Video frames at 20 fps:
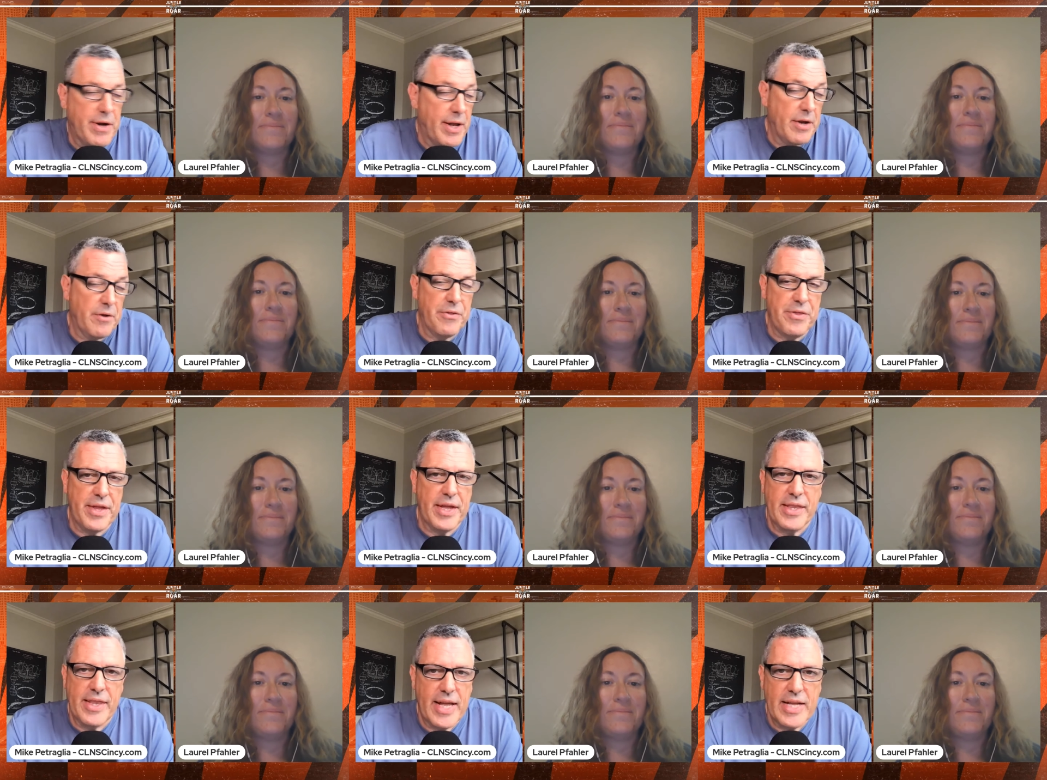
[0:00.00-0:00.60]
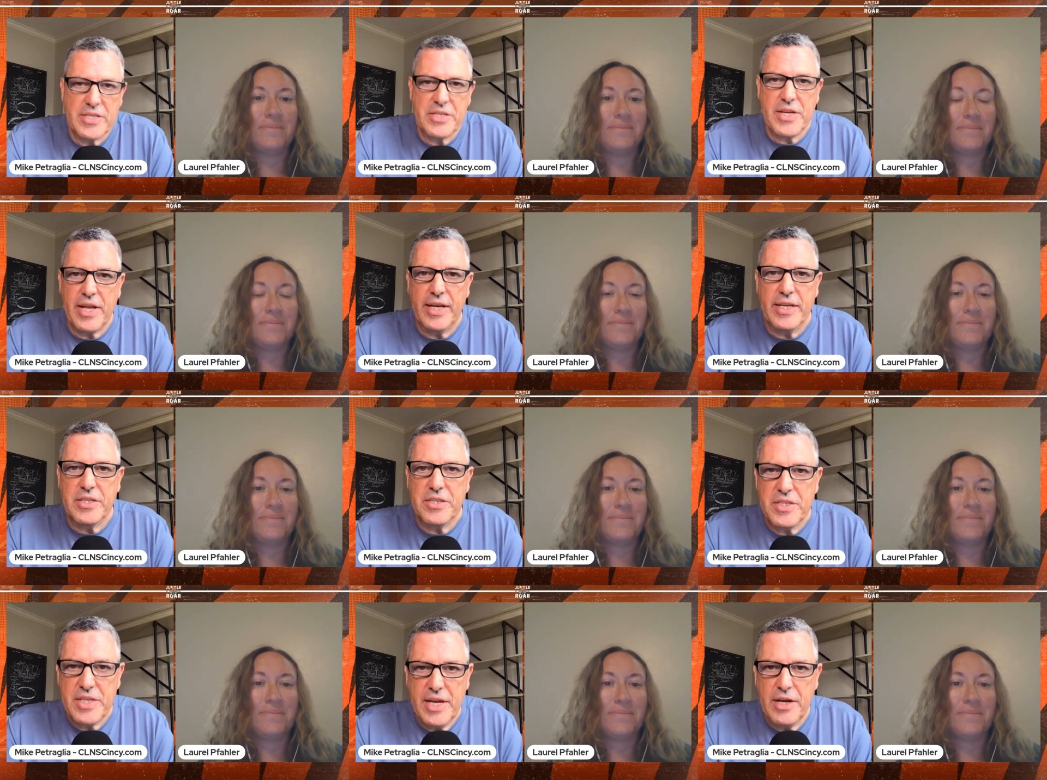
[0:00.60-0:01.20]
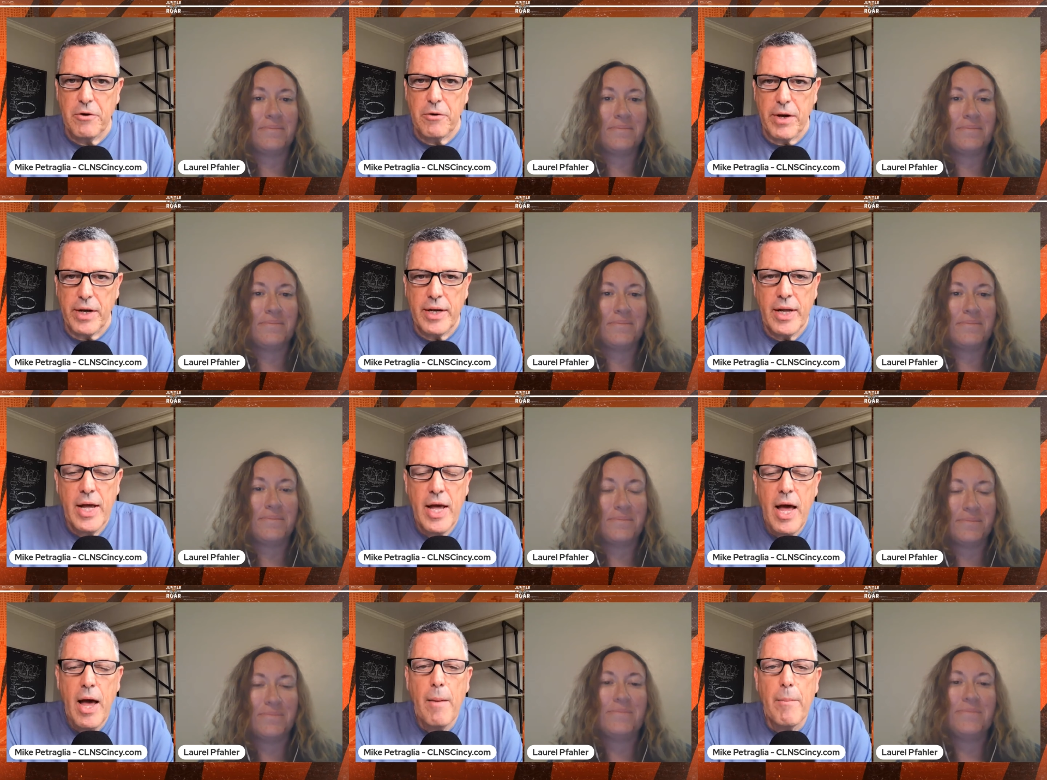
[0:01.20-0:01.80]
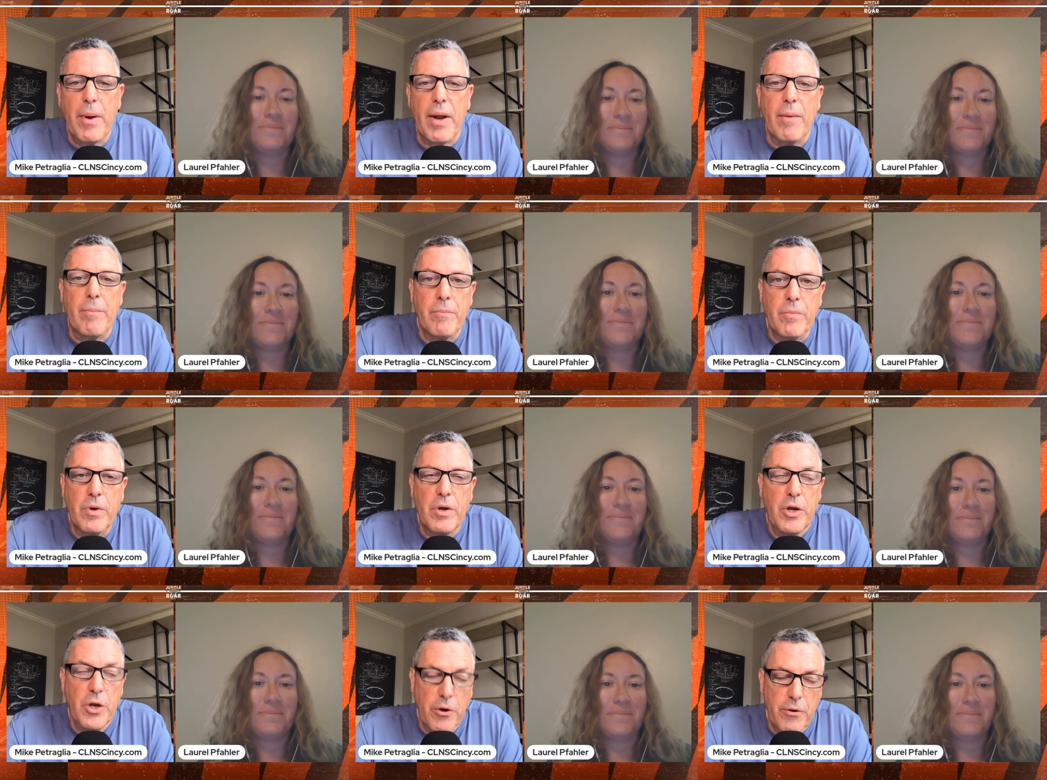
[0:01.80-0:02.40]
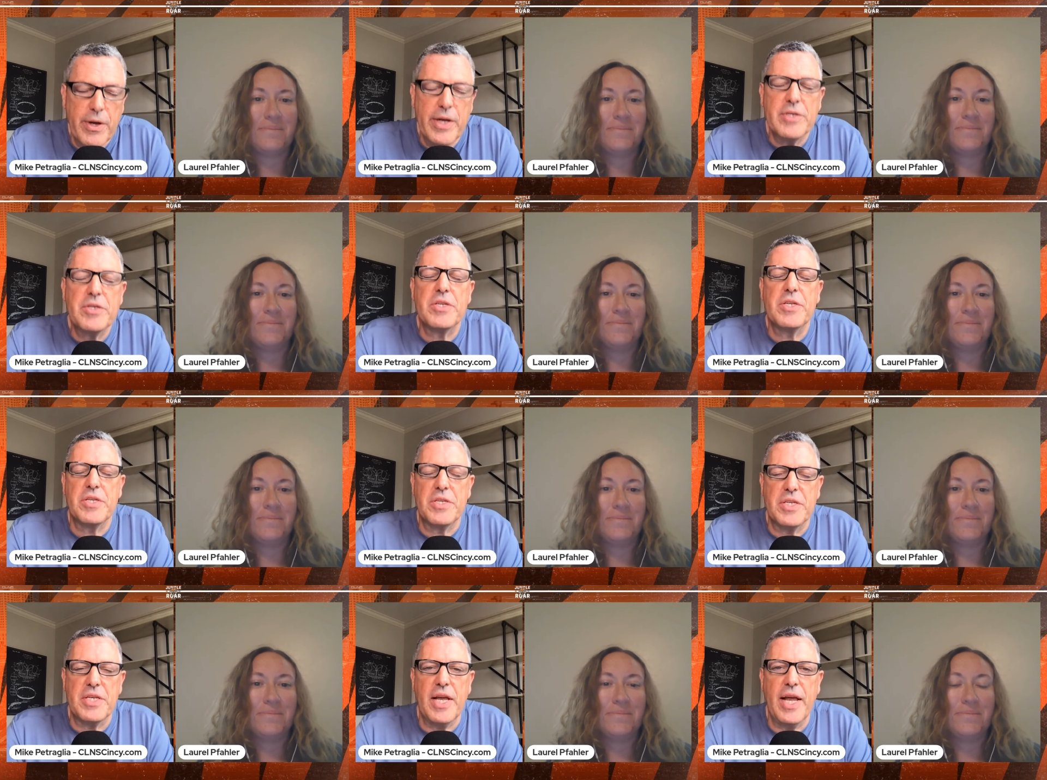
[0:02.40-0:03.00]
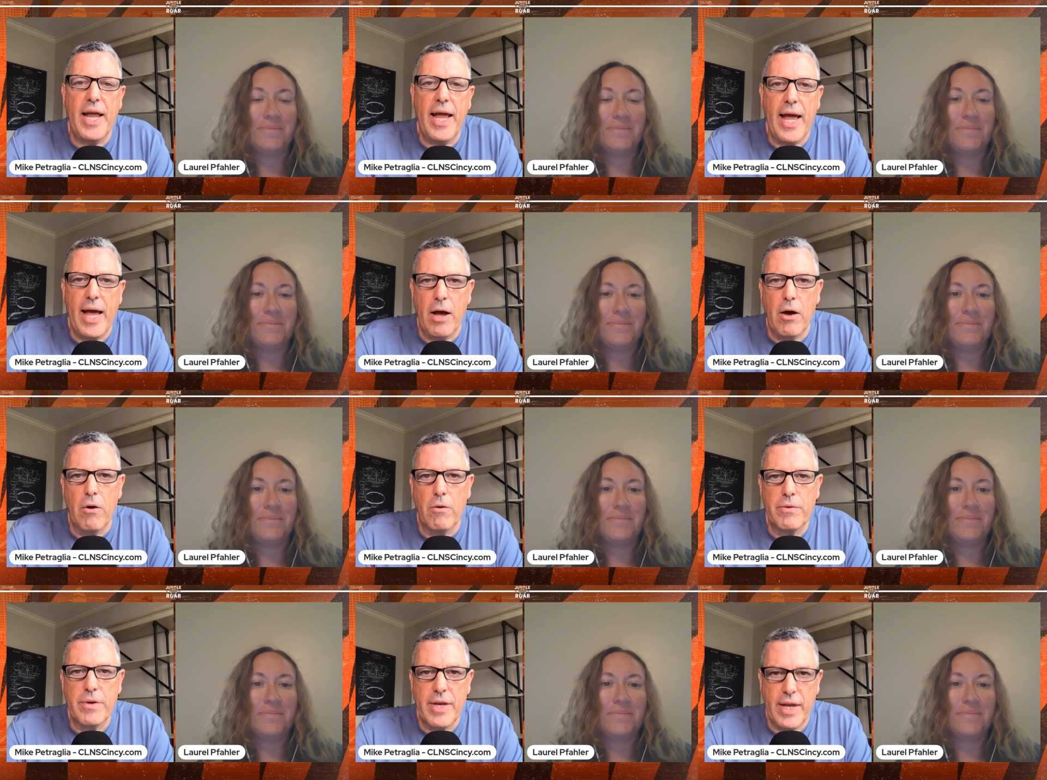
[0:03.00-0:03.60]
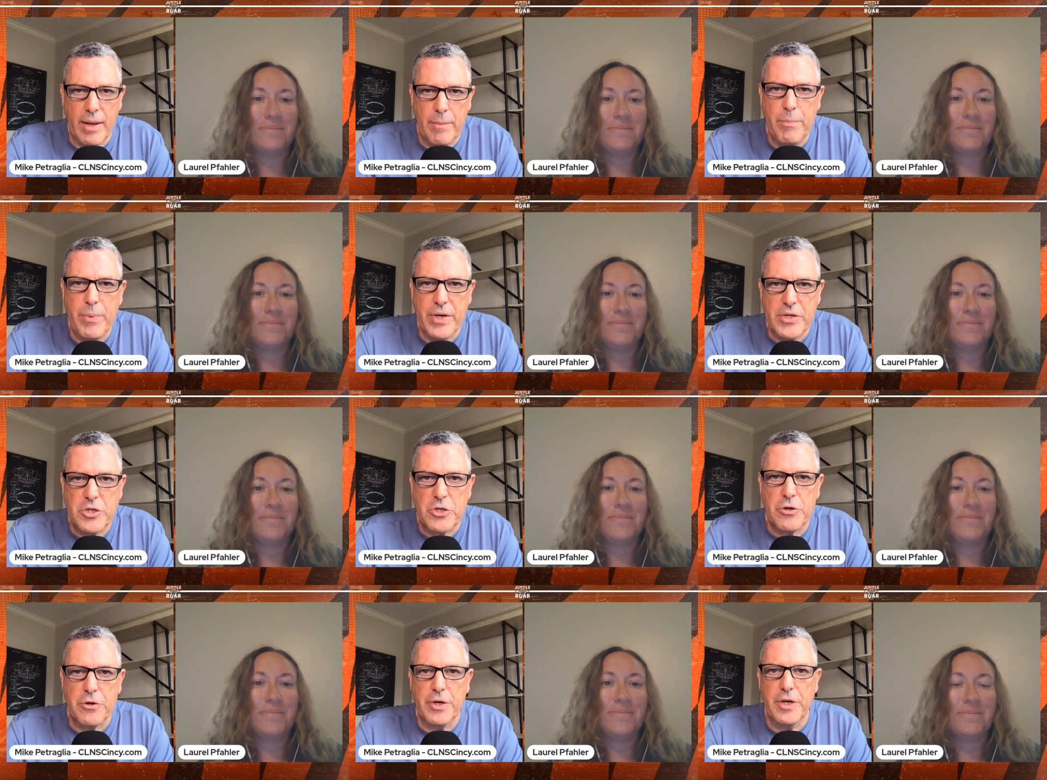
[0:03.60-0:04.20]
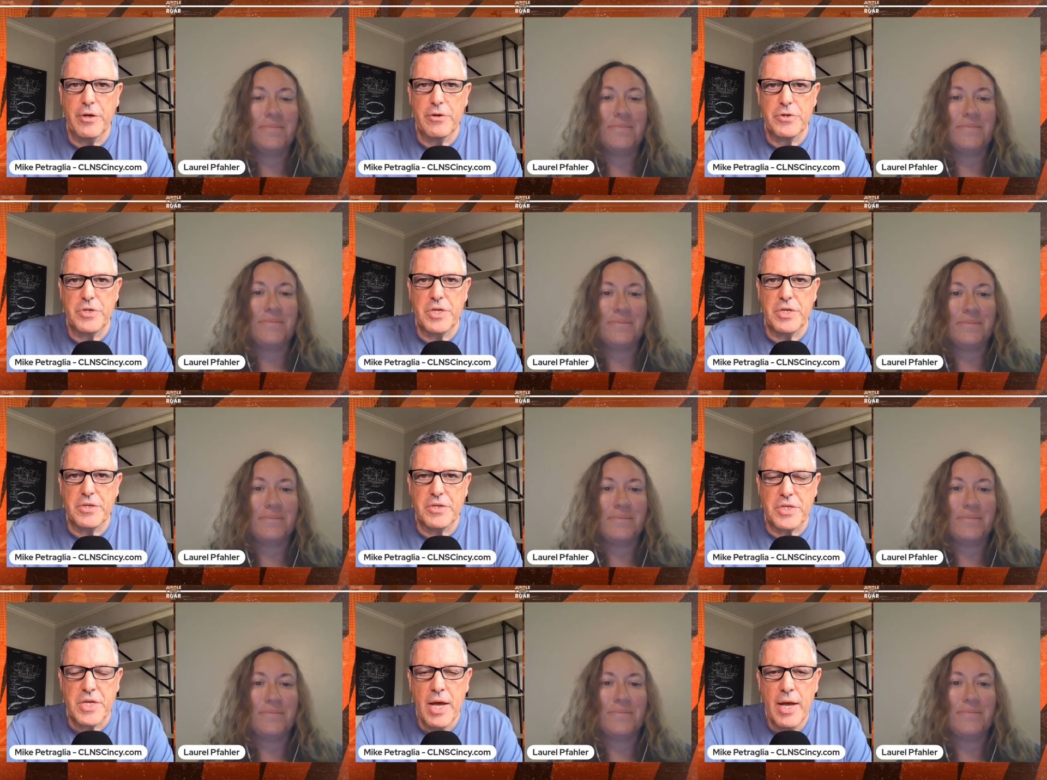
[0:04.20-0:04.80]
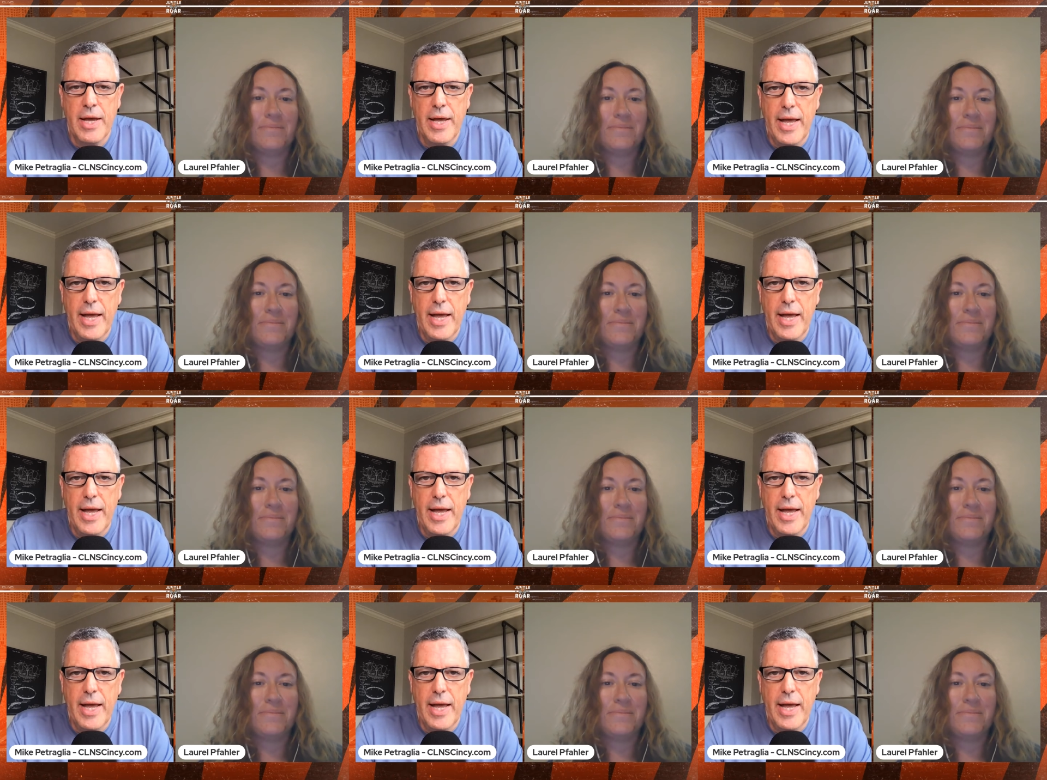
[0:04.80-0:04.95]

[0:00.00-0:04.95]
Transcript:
Speaker 1: I don't think that's any secret, but I'm curious to see how Dan Pitcher uses